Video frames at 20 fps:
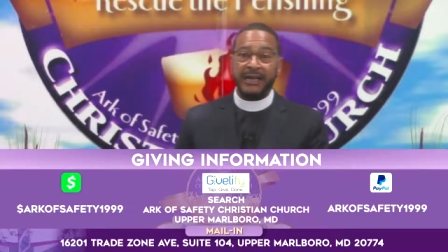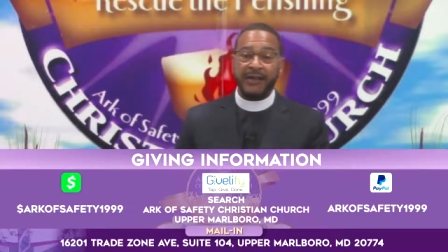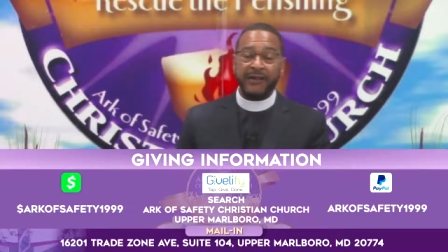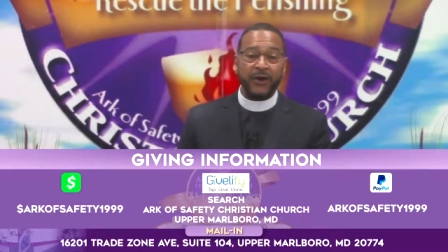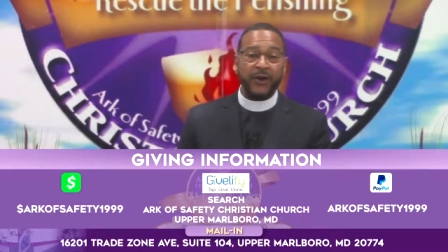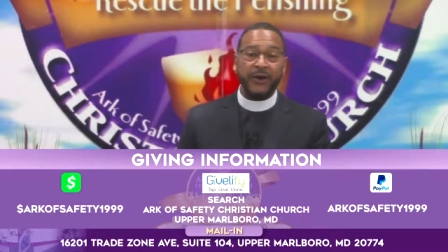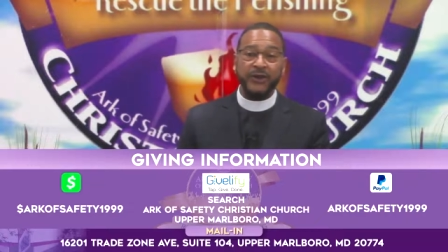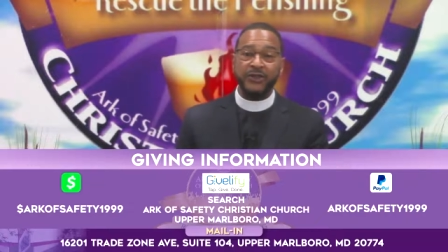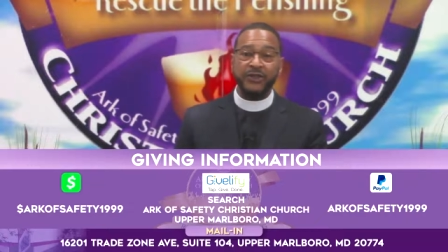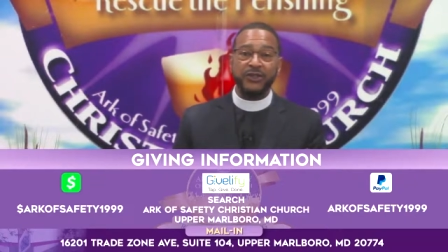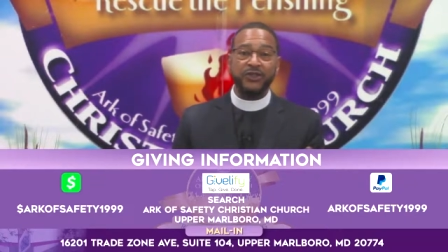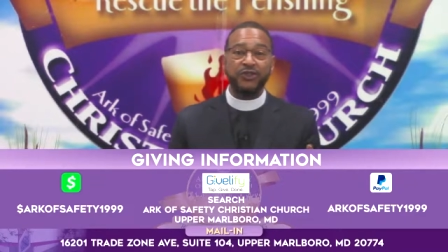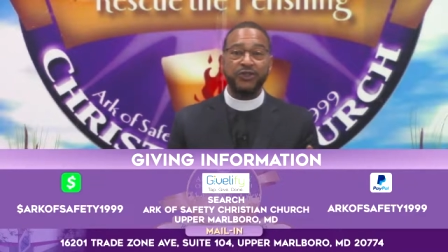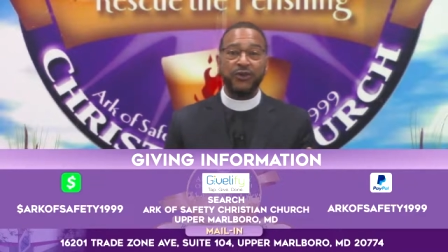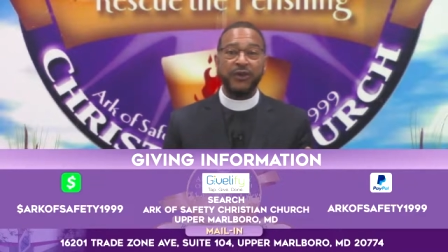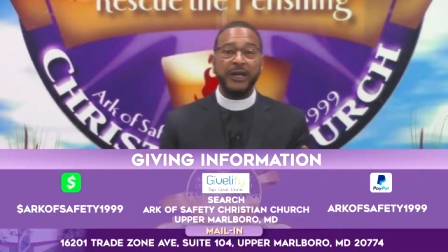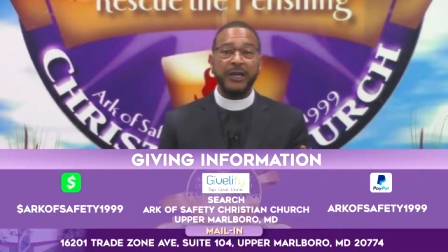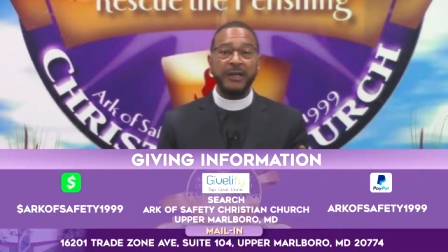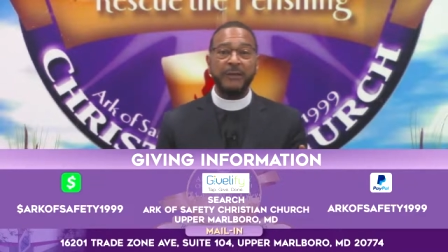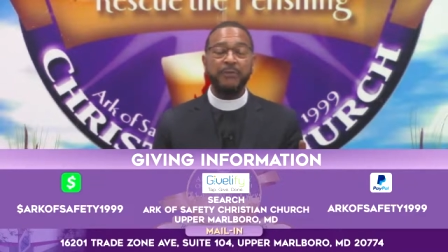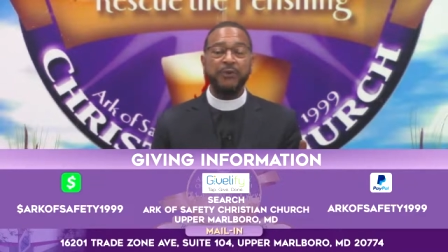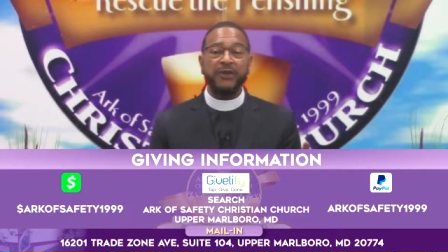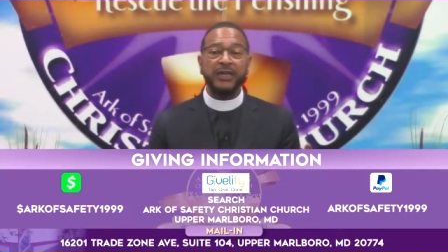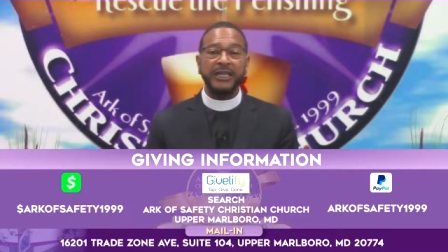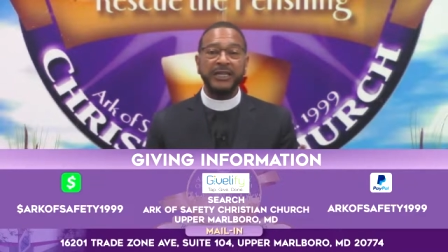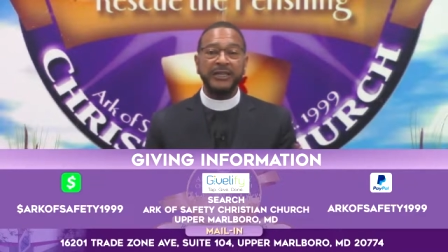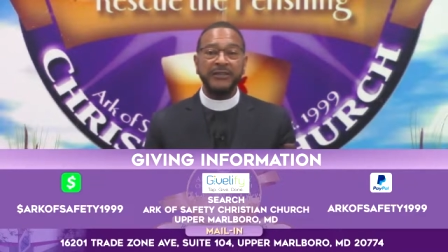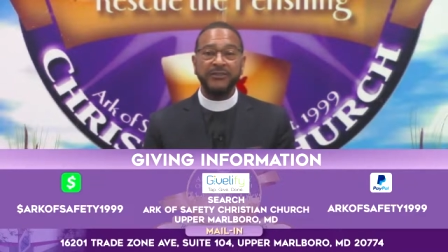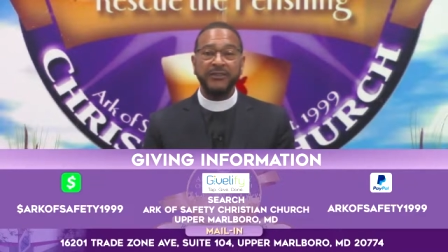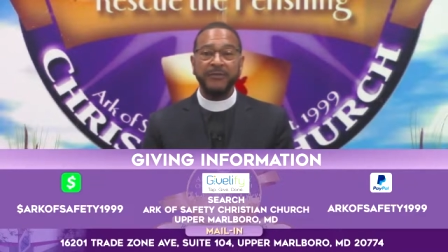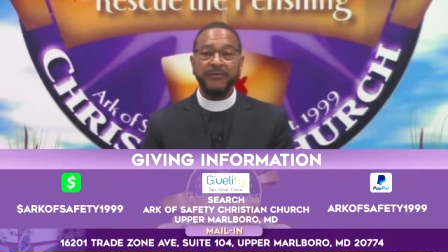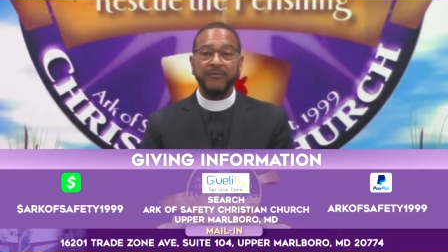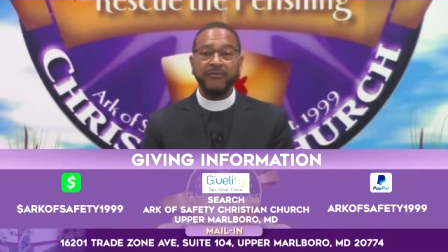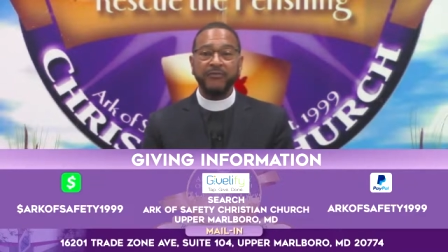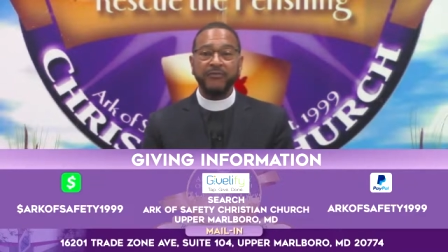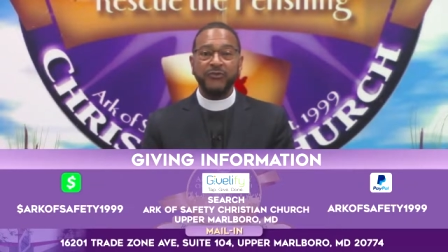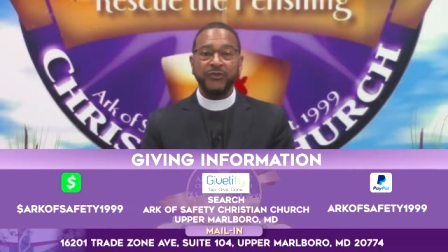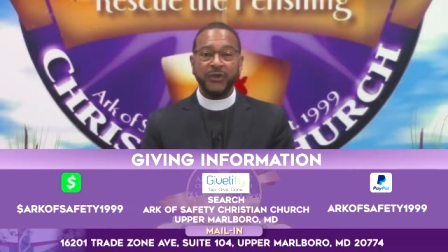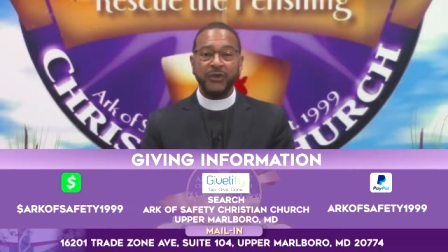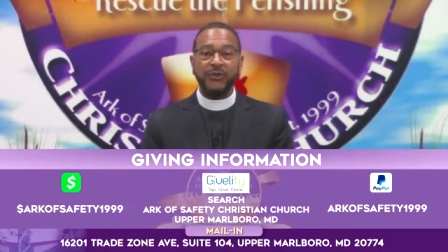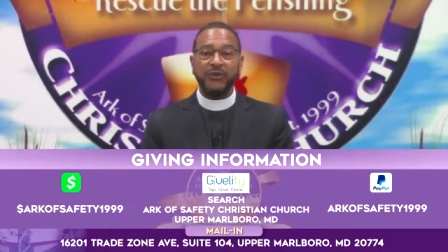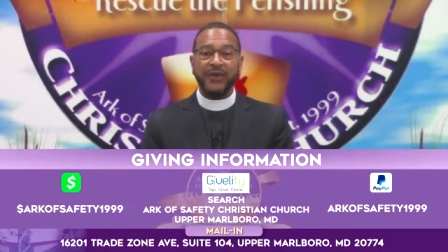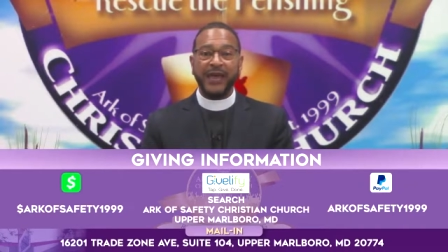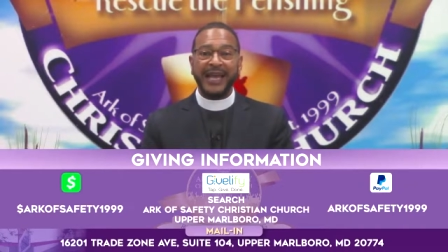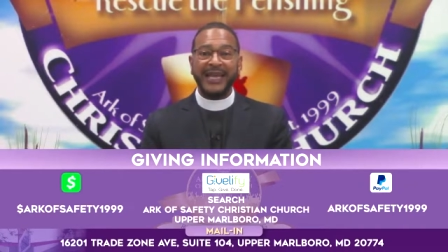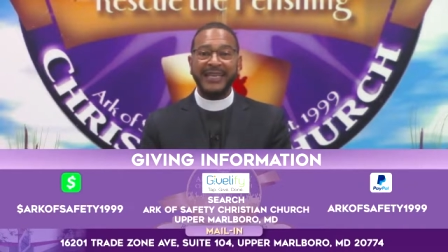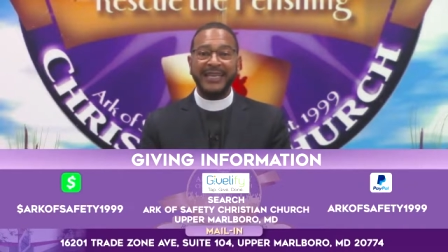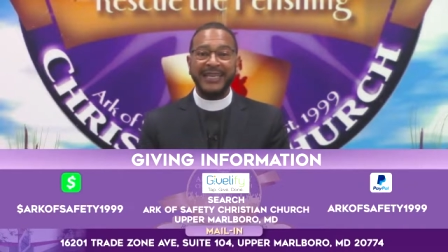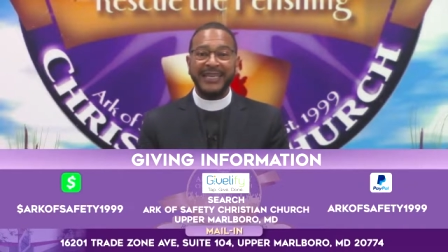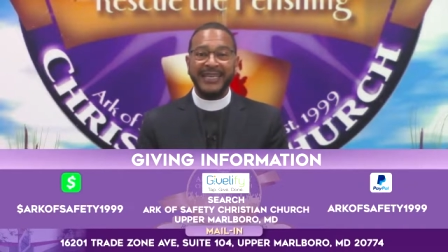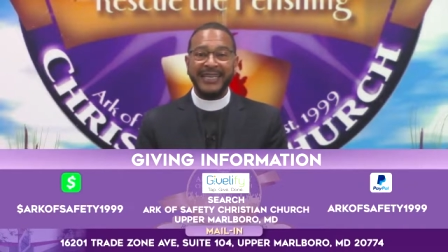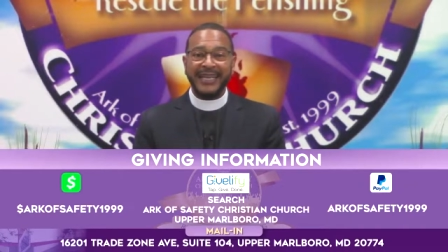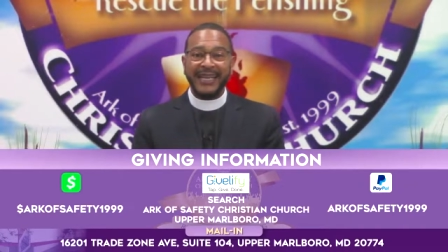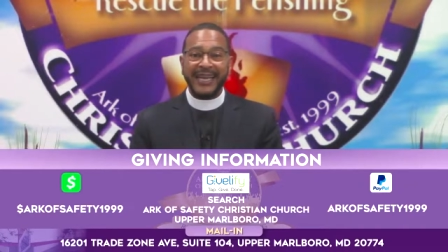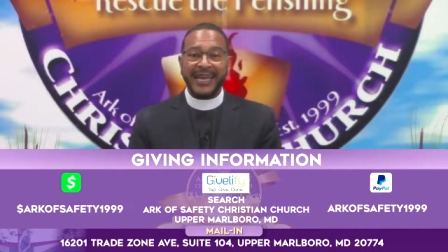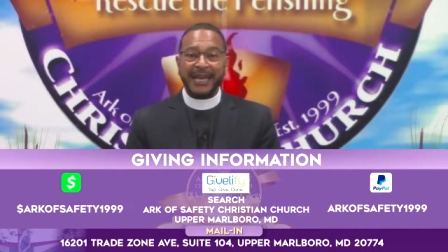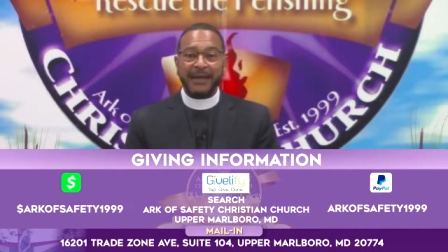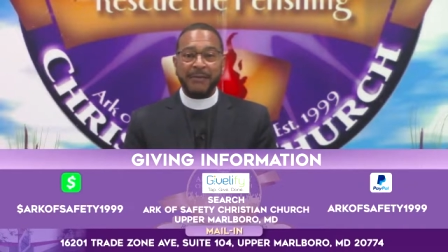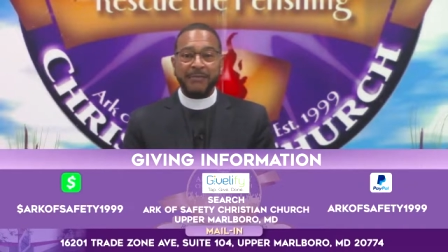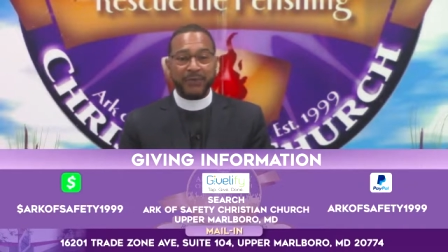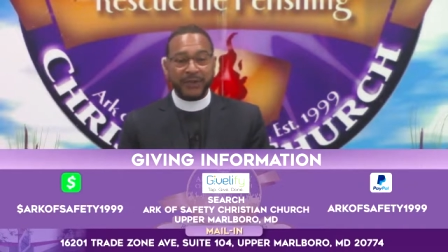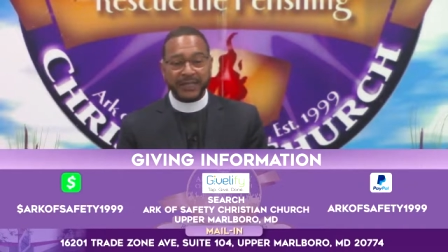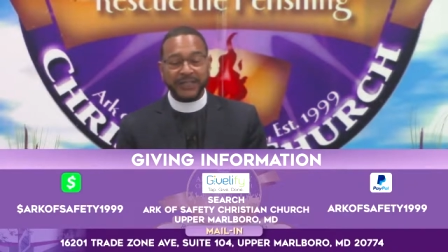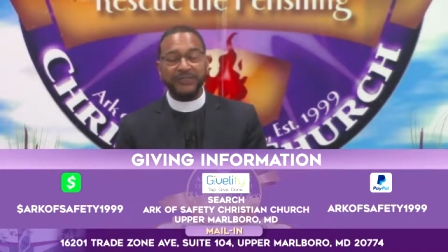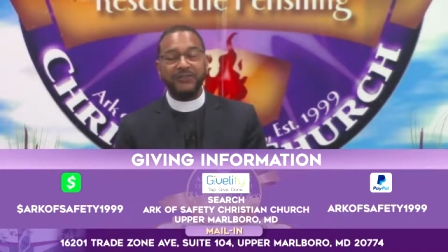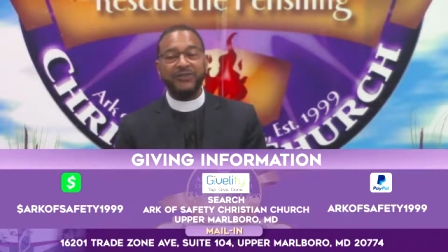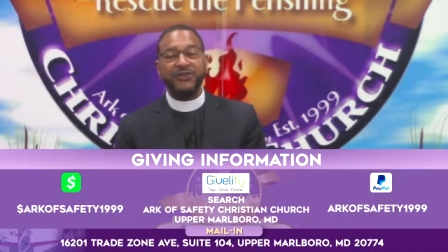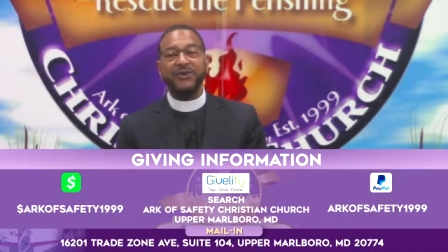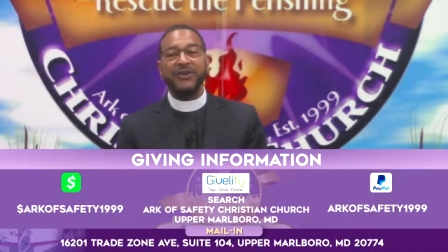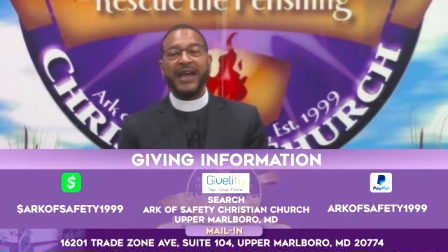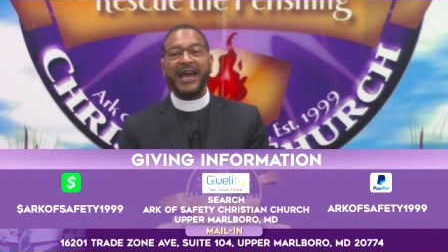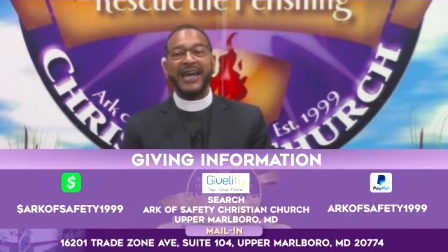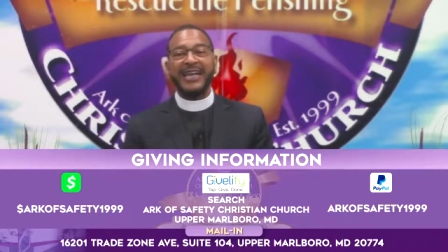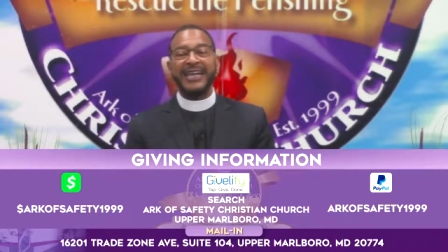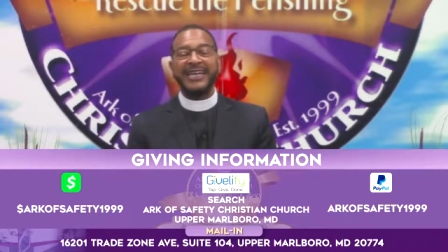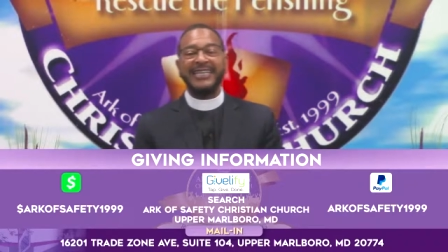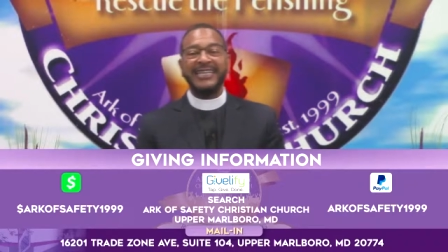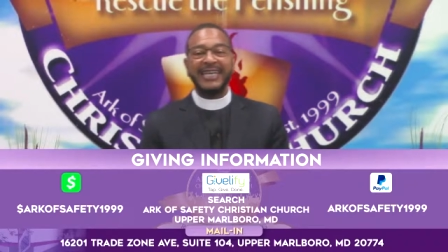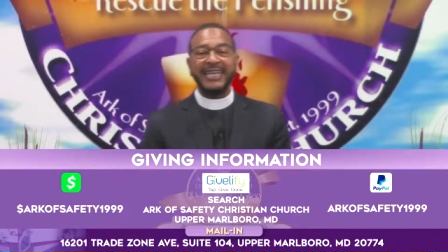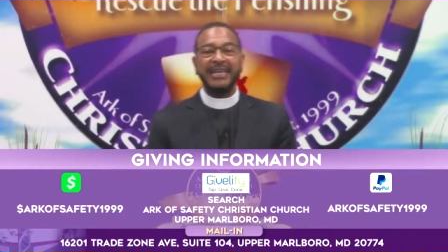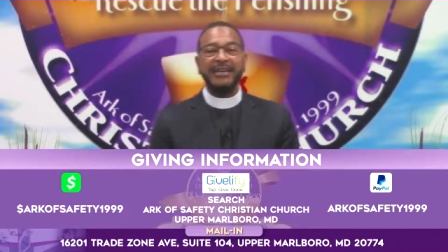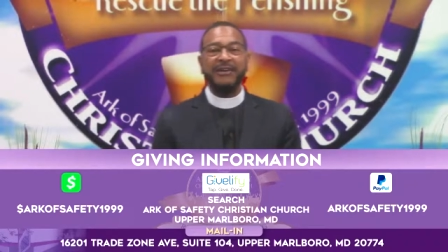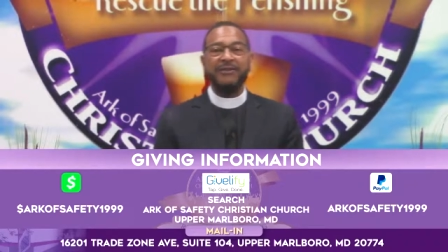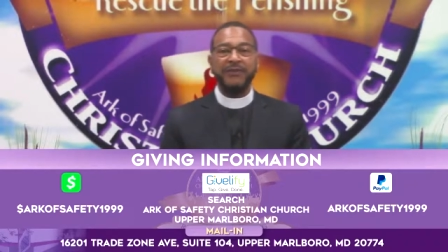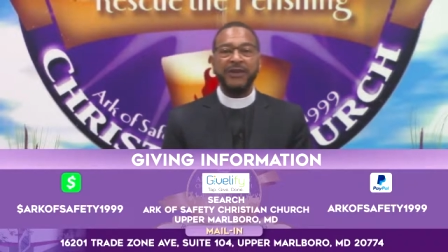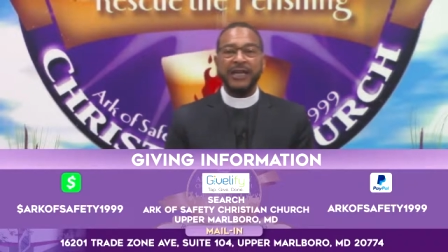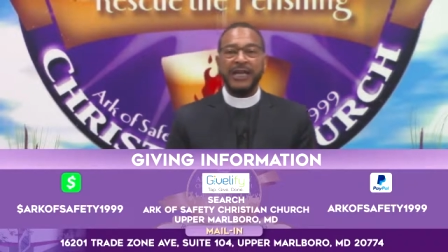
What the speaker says: They're on your screen. Please do that. Please do that and give.